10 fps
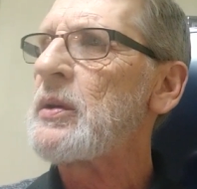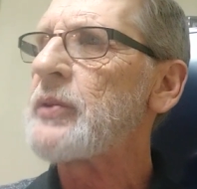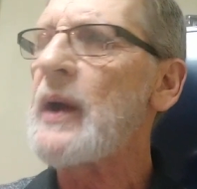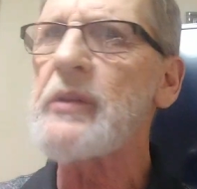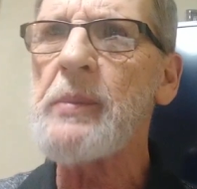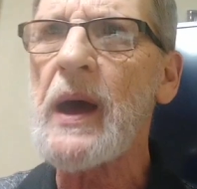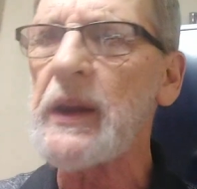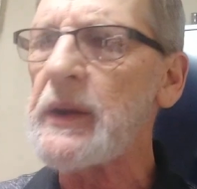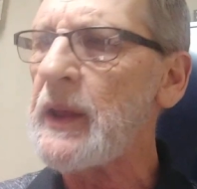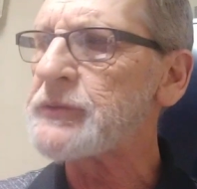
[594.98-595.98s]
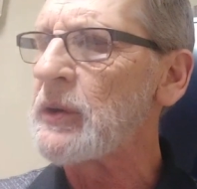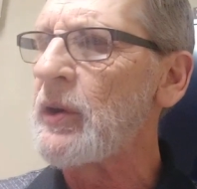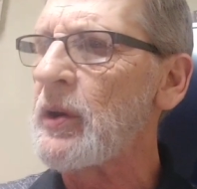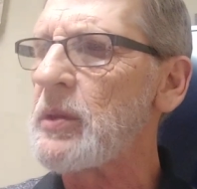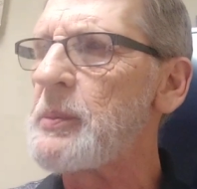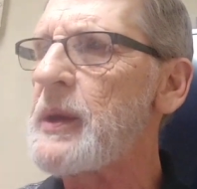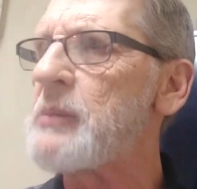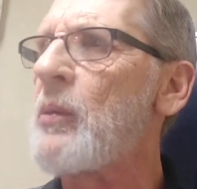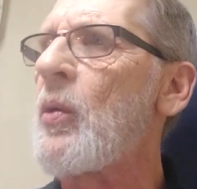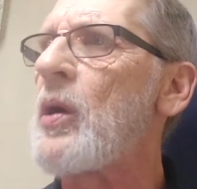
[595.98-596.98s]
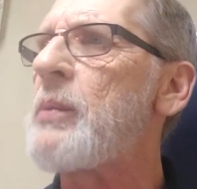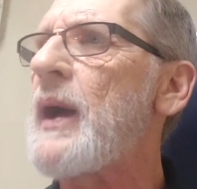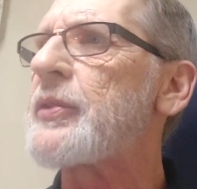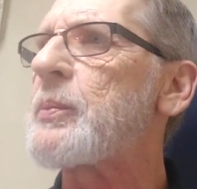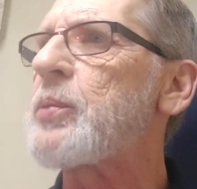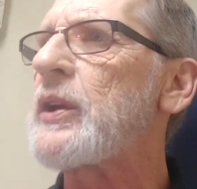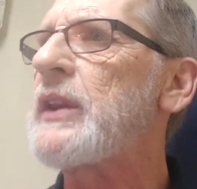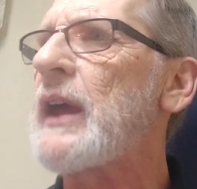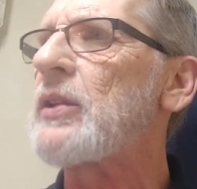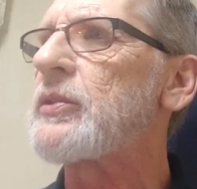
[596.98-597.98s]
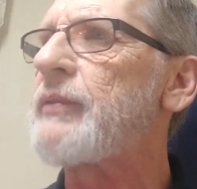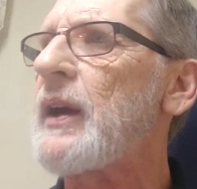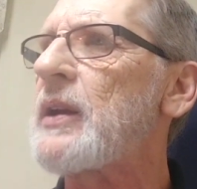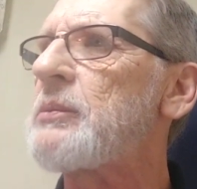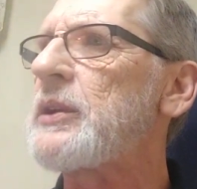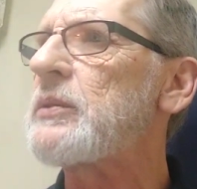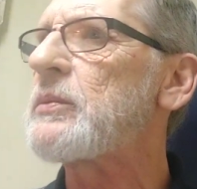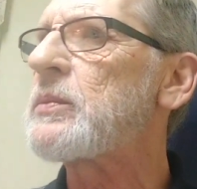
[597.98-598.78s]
So everybody needs to learn a little bit more about the prenatal development.